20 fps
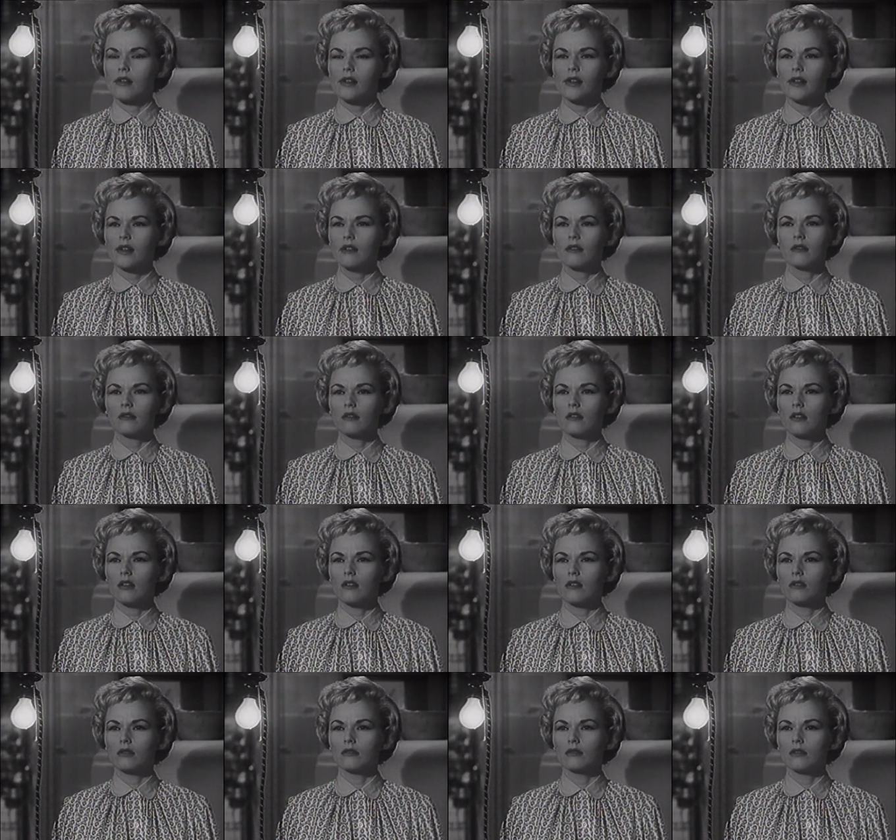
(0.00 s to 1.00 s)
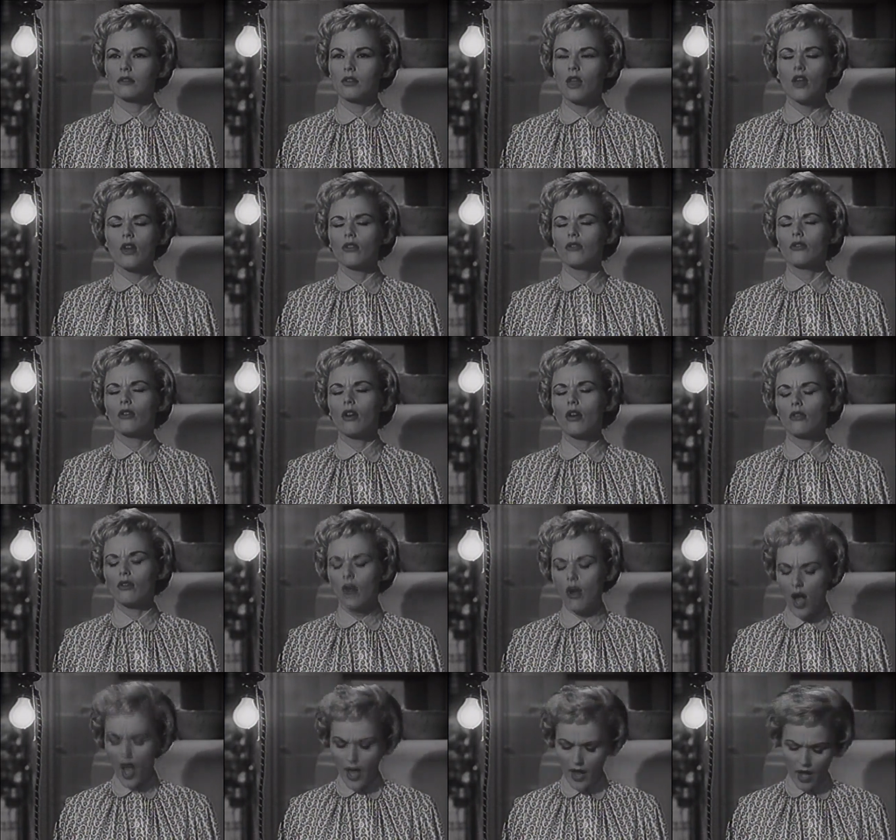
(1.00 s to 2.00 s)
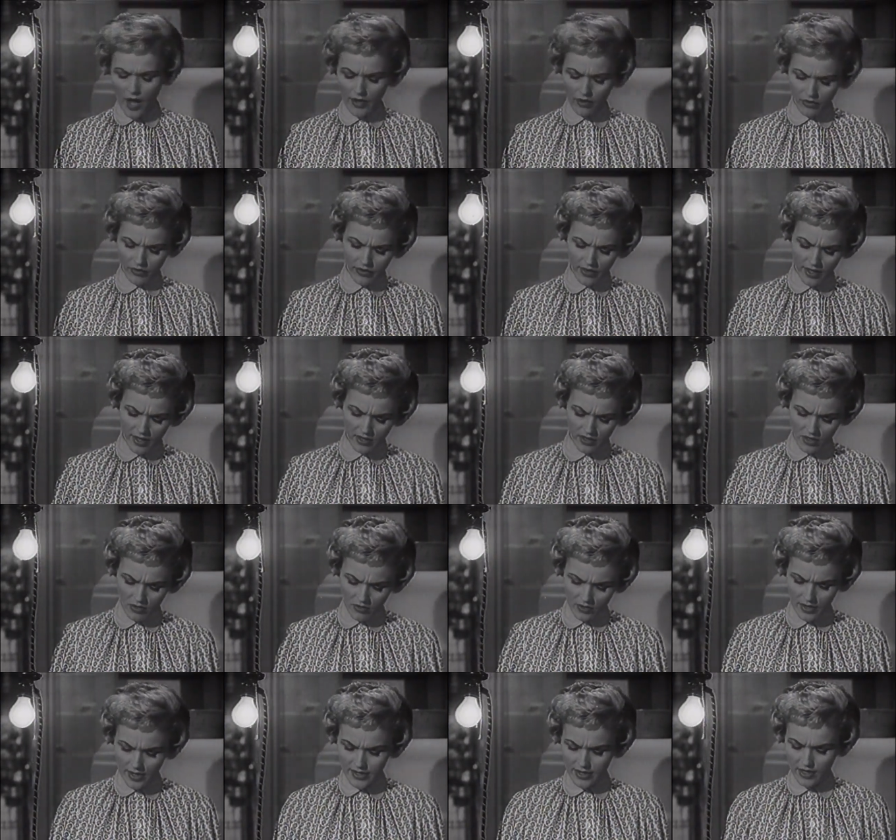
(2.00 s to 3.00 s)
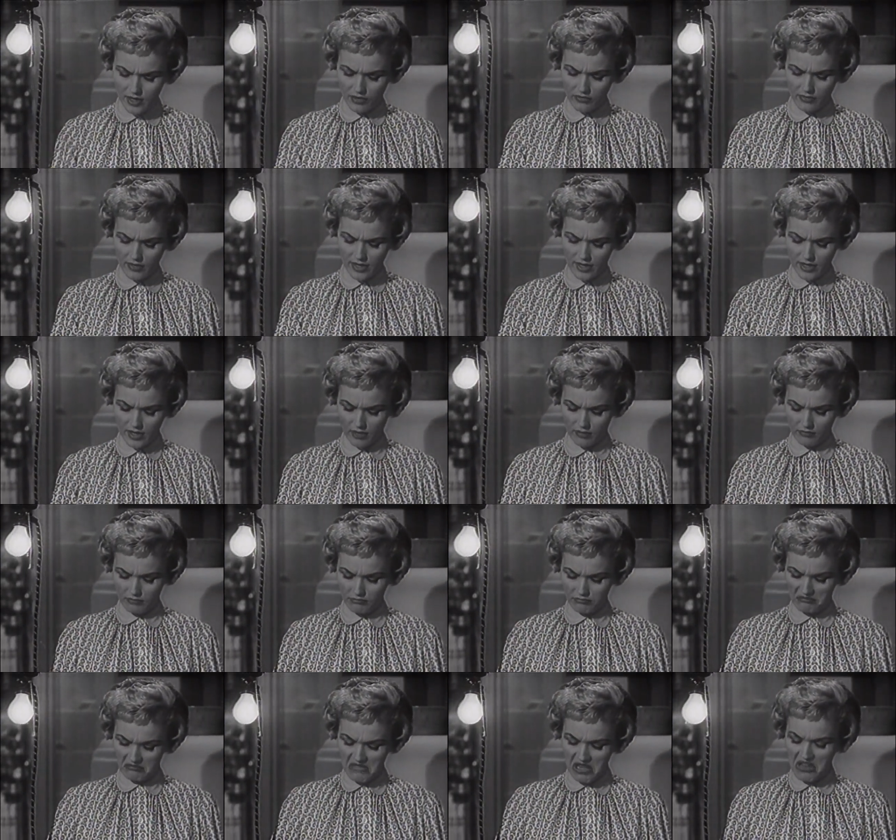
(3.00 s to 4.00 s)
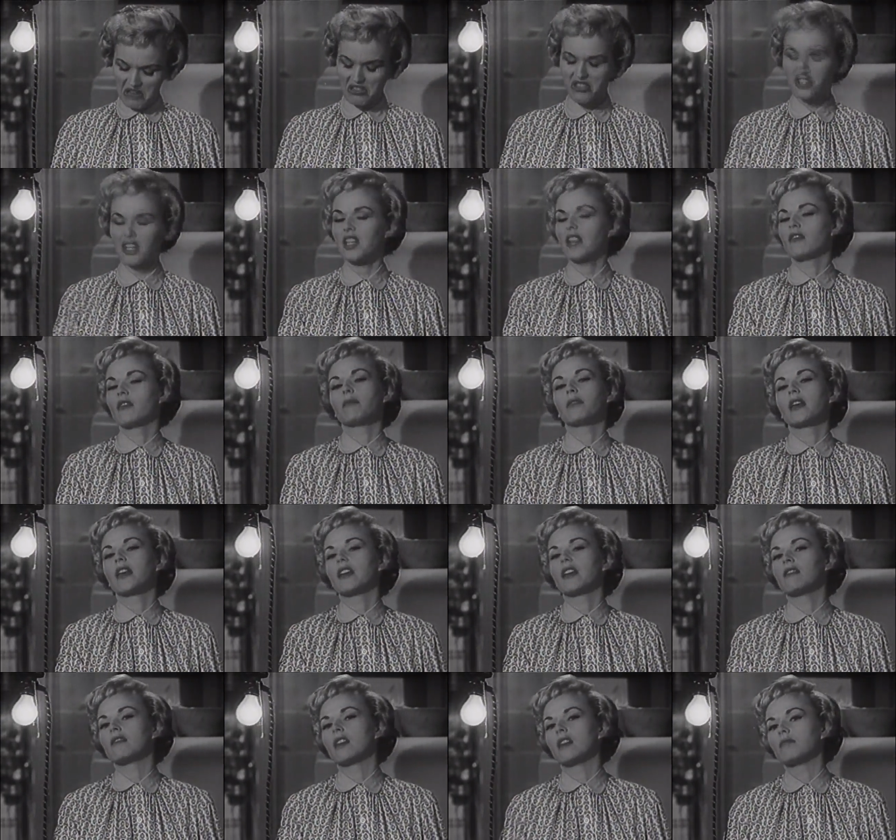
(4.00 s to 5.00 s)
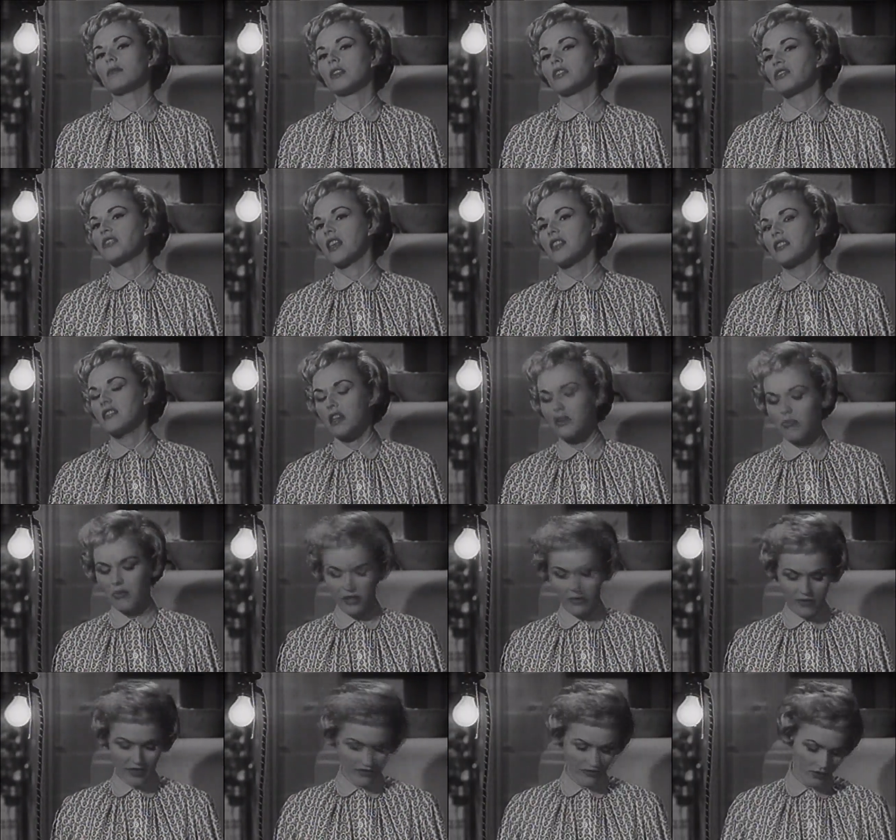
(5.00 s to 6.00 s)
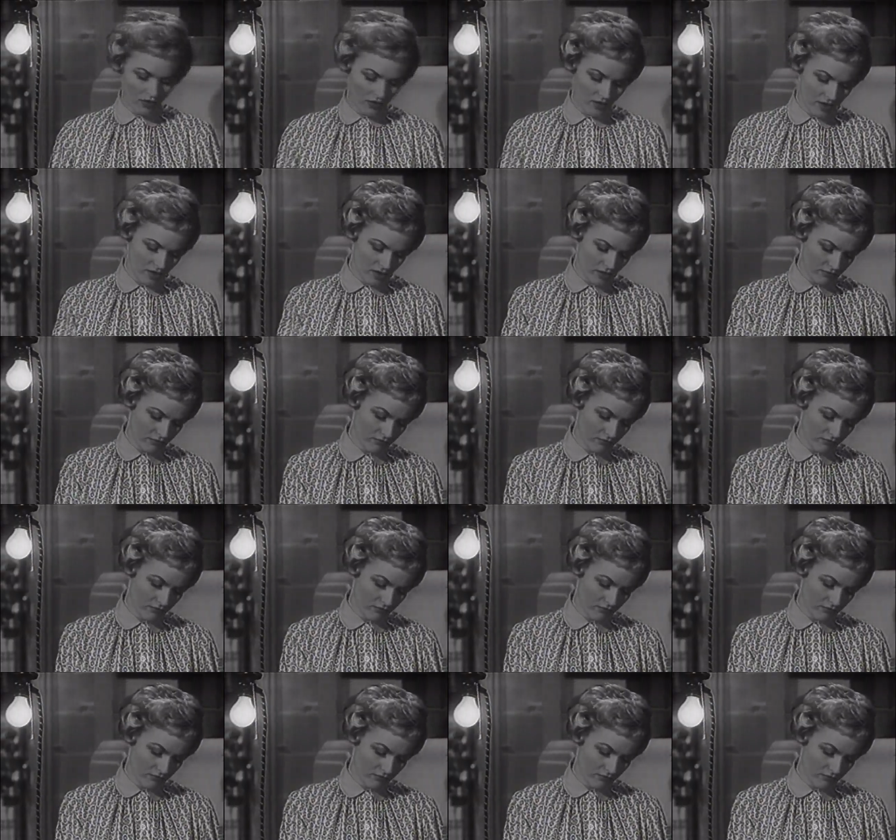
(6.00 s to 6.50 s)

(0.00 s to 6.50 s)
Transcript: I don't know. No, no, I, I don't think so unless it's recent. Jay never played around much. That's not one of his faults.